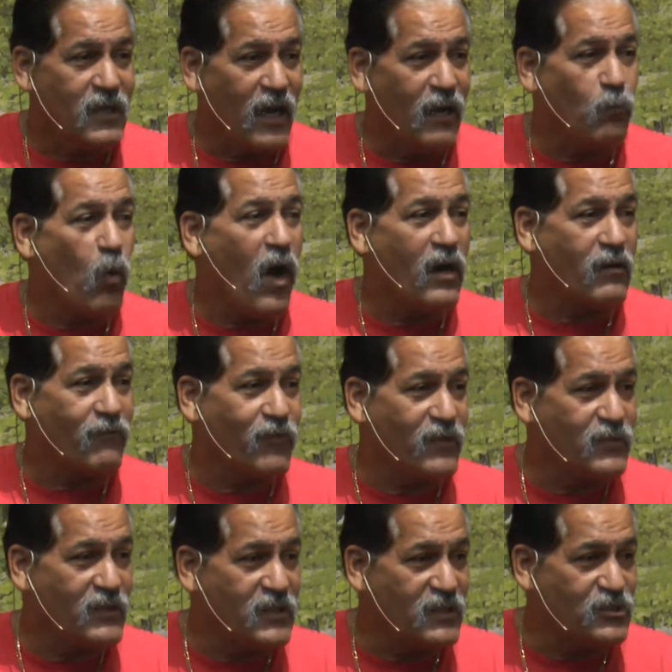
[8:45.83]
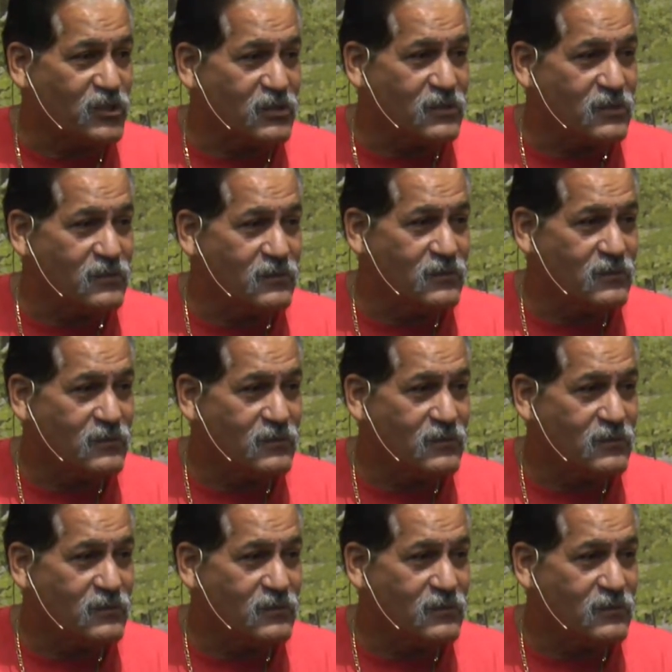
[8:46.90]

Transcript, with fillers: And water filled the ditches.